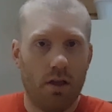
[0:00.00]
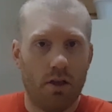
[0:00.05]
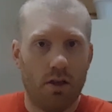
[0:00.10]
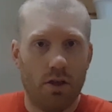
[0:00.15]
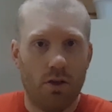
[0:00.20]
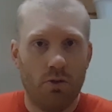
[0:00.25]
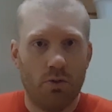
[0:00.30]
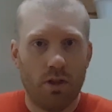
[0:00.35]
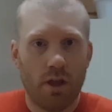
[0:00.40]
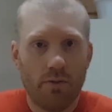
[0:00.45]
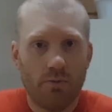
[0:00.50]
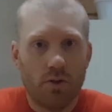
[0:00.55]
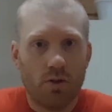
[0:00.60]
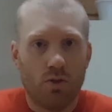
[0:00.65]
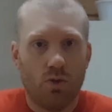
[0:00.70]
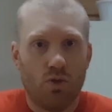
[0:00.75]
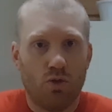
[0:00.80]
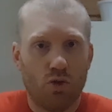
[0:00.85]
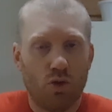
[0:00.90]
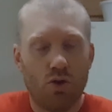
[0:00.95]
You
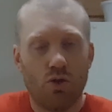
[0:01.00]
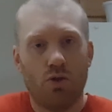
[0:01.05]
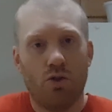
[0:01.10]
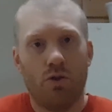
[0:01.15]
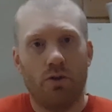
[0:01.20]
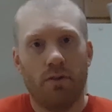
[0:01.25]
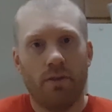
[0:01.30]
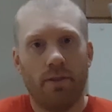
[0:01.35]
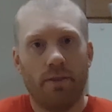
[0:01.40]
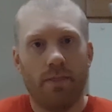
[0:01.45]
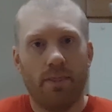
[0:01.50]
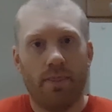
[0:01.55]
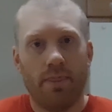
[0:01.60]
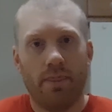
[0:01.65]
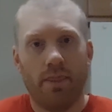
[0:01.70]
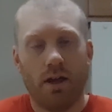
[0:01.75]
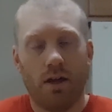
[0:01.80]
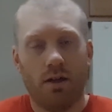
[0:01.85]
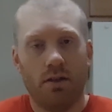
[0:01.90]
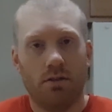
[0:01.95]
haven't learned
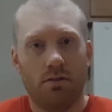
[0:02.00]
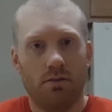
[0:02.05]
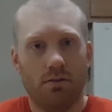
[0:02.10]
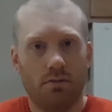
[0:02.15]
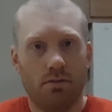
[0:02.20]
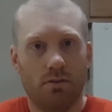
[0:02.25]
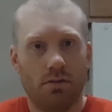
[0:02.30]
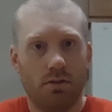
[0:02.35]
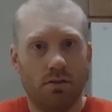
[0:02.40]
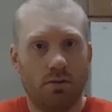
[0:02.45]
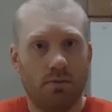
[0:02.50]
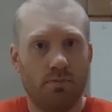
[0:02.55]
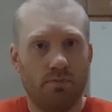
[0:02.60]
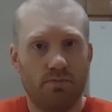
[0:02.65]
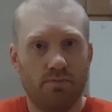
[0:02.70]
that the